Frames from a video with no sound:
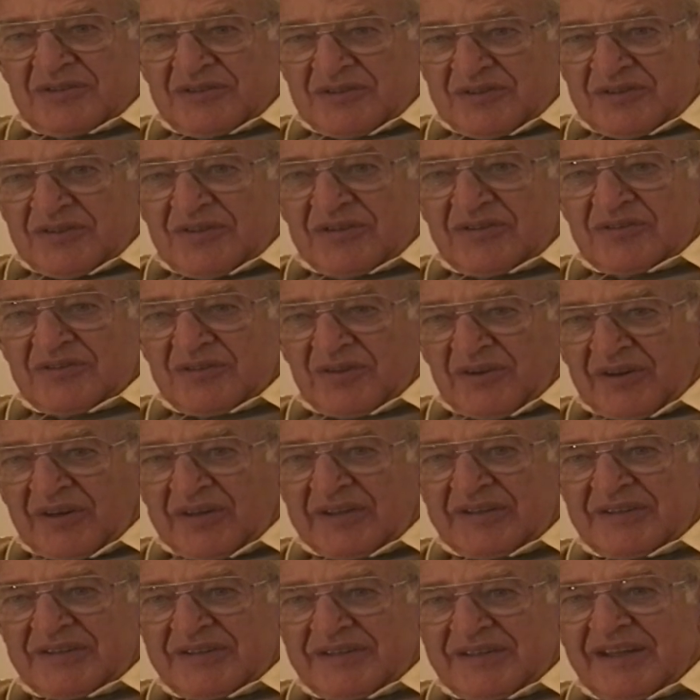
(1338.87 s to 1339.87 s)

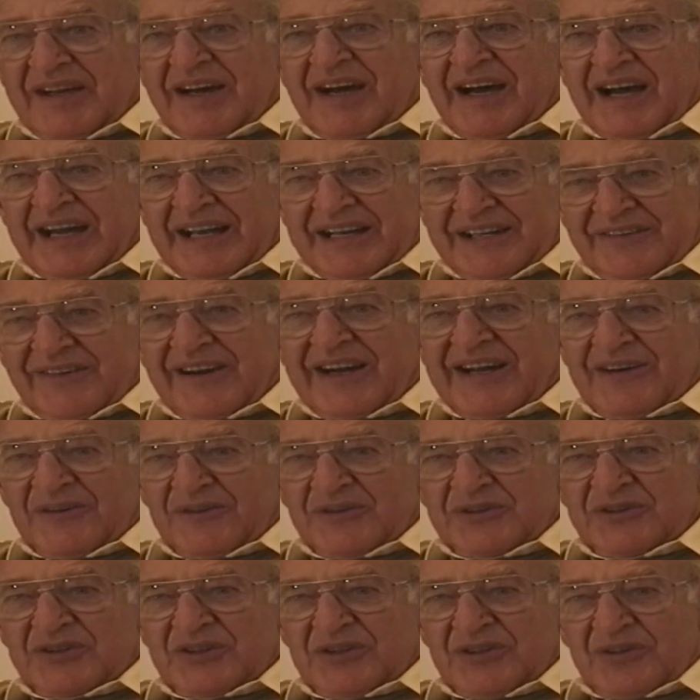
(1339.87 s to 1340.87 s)
toward the high
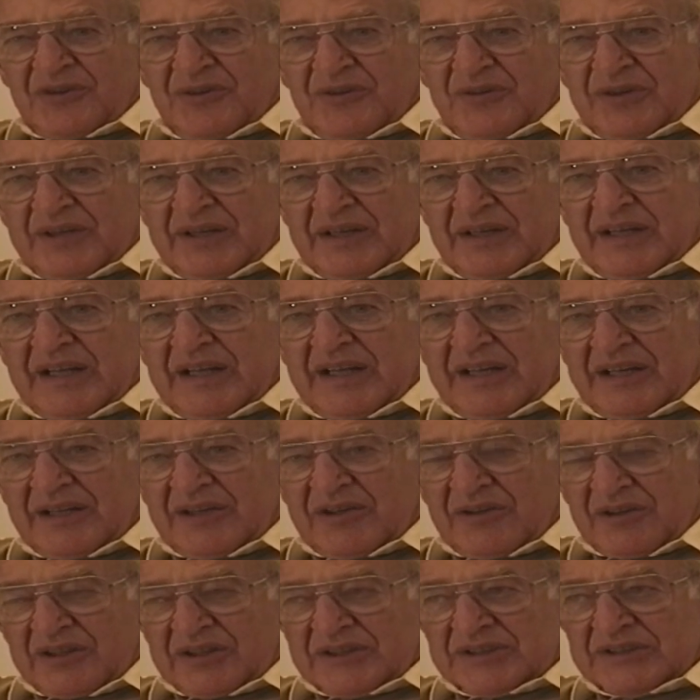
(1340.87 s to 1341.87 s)
ground, and of
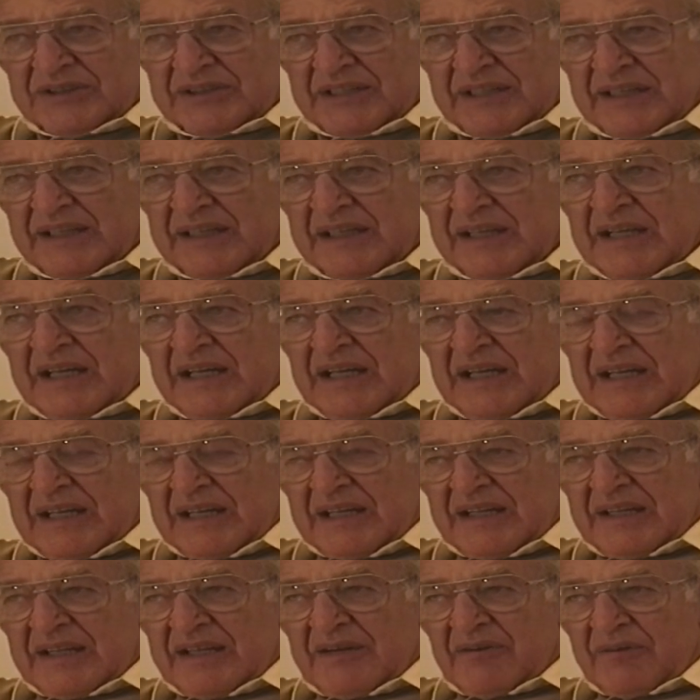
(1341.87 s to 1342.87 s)
course
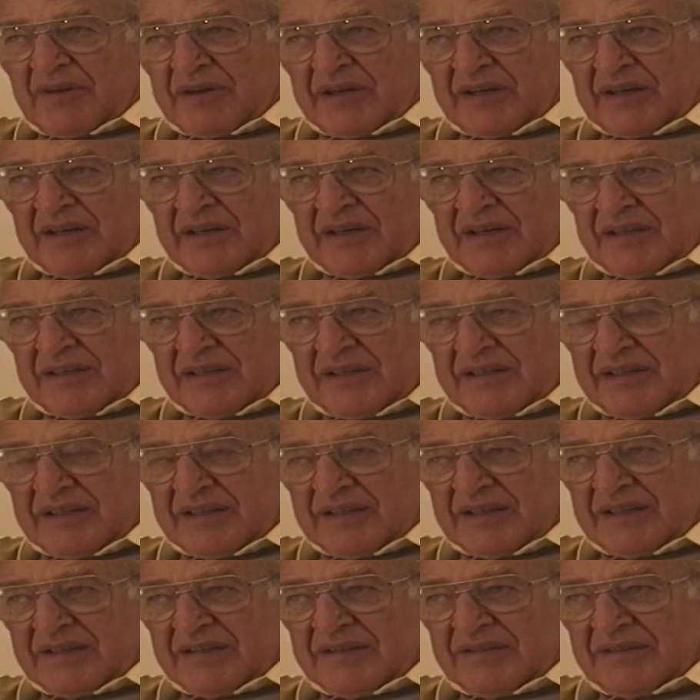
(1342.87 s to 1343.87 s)
there
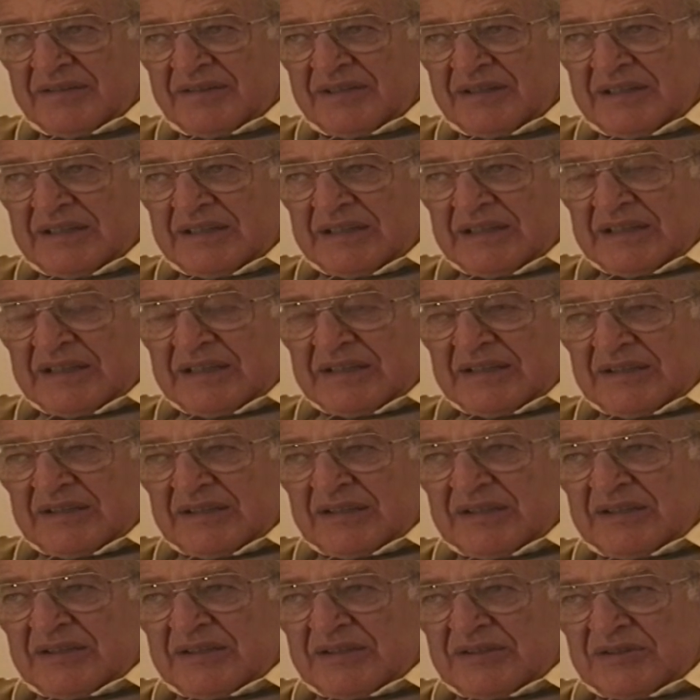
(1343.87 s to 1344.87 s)
were
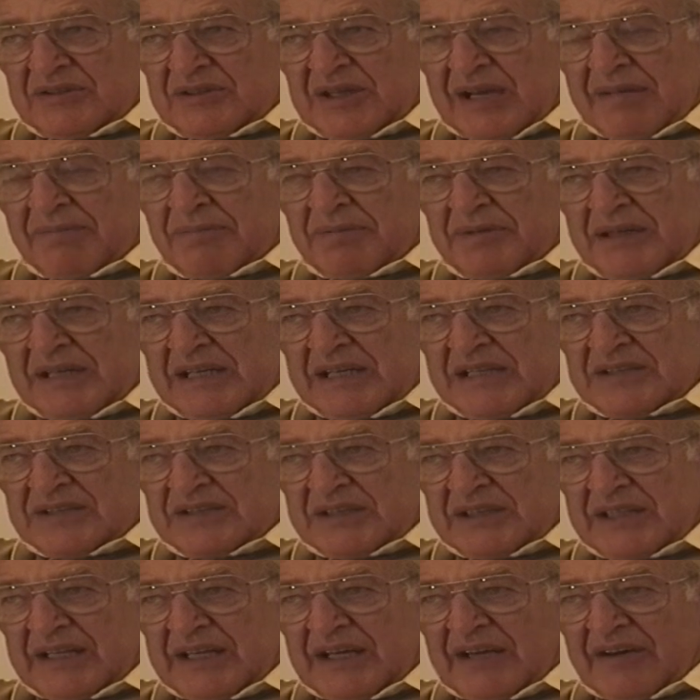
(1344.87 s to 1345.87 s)
Japanese
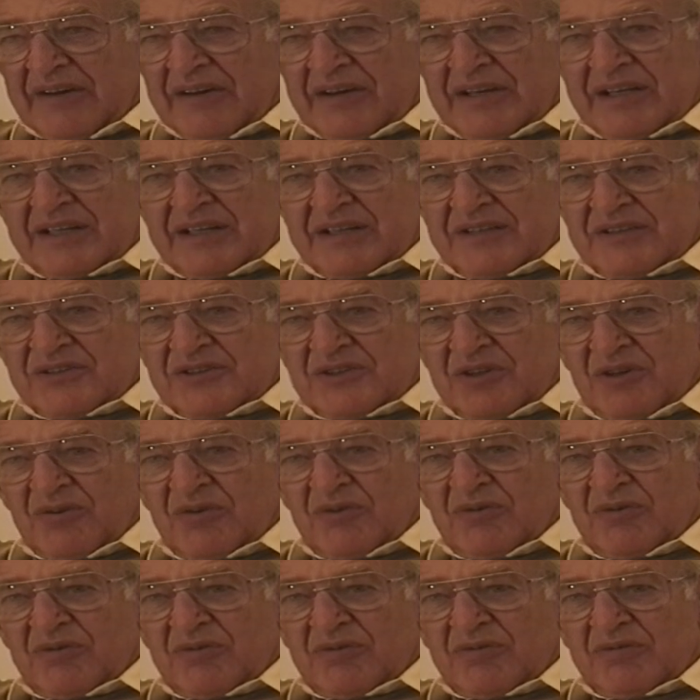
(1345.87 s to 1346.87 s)
in the area, and
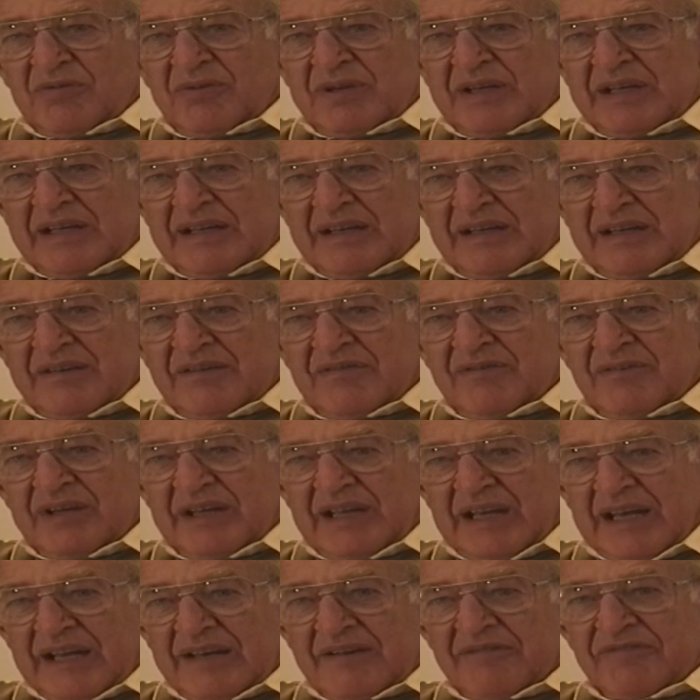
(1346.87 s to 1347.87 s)
so
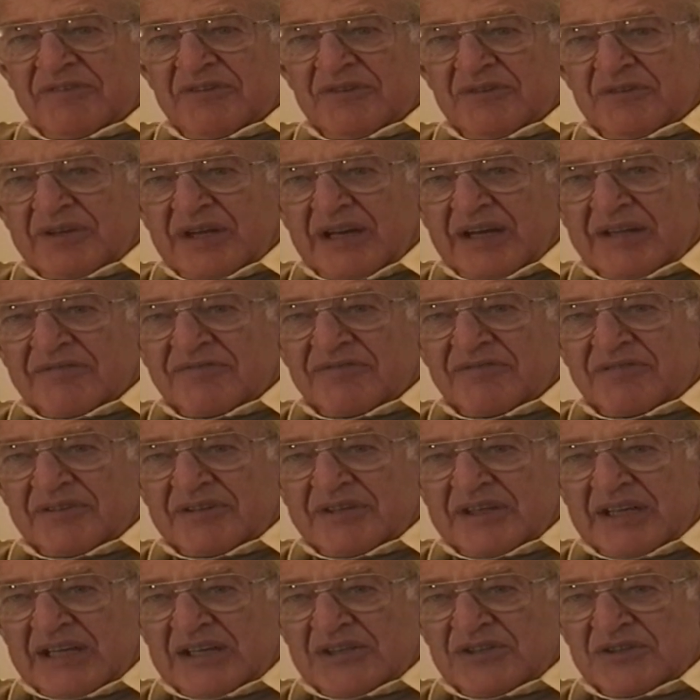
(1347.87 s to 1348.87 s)
we had a few
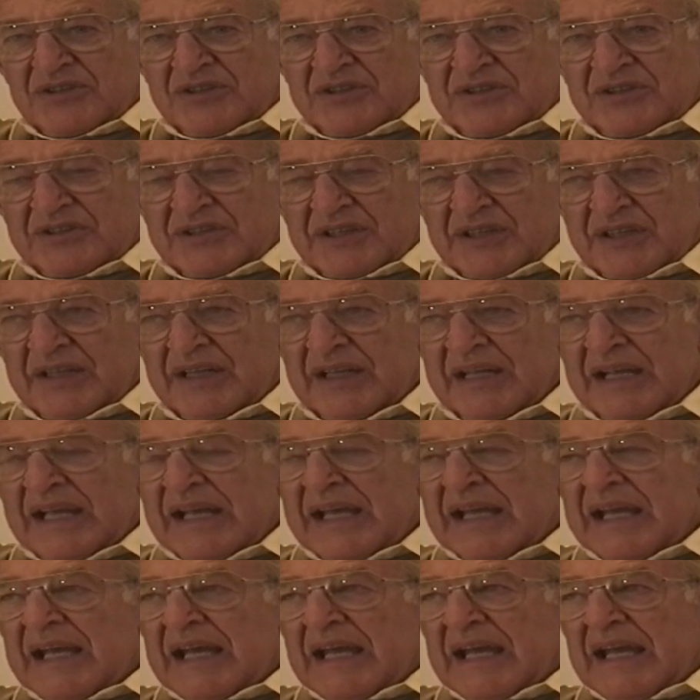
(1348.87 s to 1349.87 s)
confrontations,
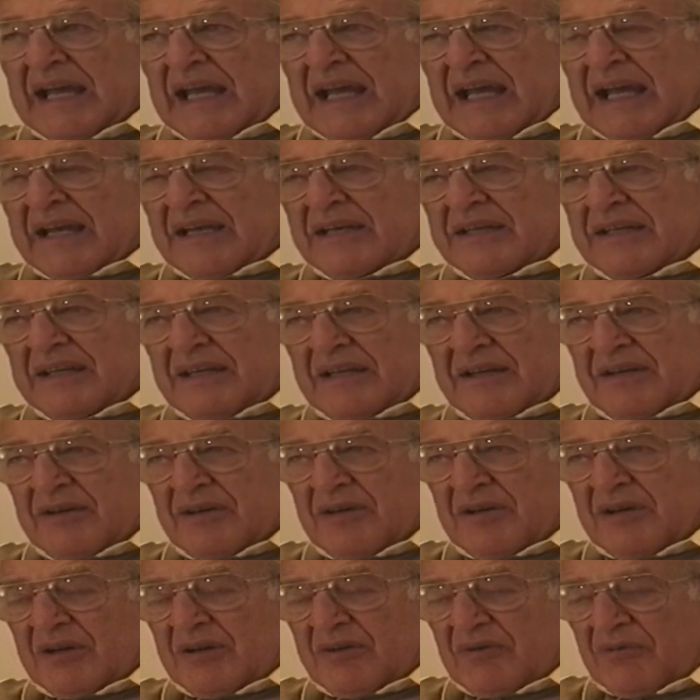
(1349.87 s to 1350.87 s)
and
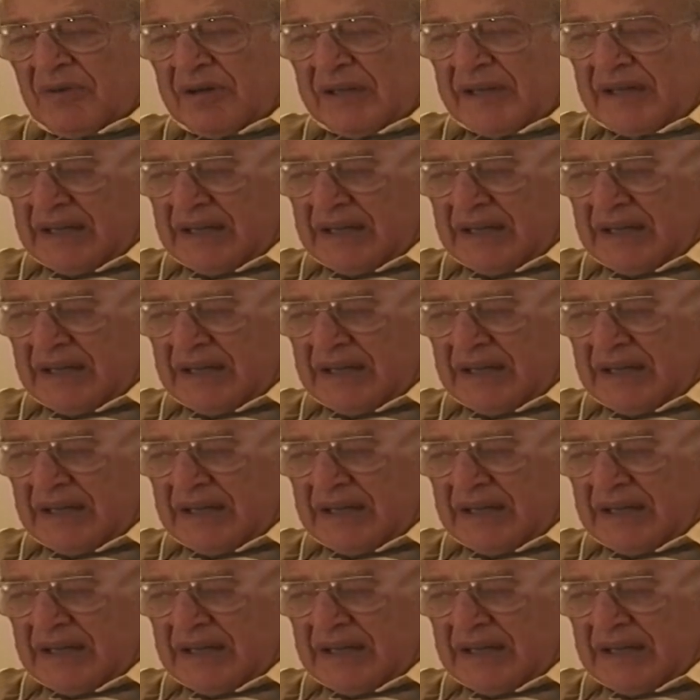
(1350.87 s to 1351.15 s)
went